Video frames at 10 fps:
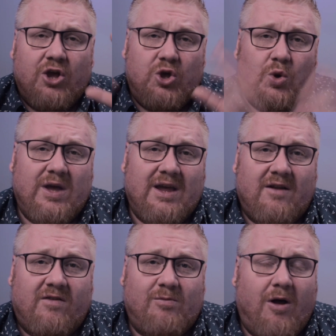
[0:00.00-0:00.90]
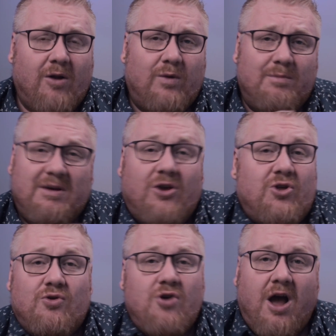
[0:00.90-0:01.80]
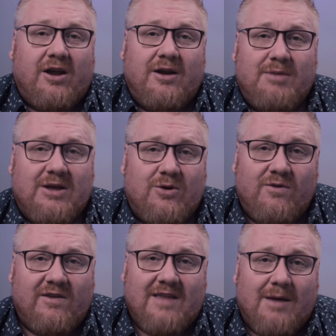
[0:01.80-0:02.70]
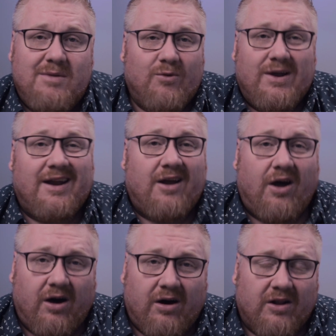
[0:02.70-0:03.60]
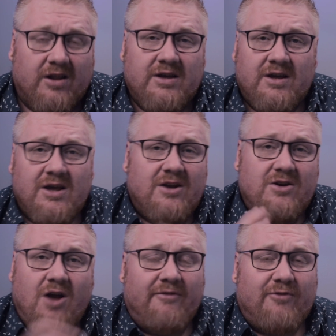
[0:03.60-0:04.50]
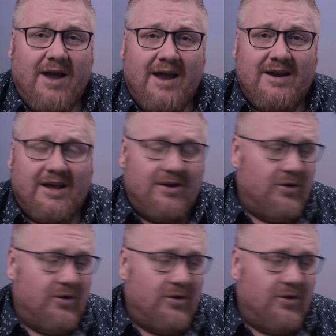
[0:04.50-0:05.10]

You can get a smaller one because you're not going to be using that memory at all. Not for editing in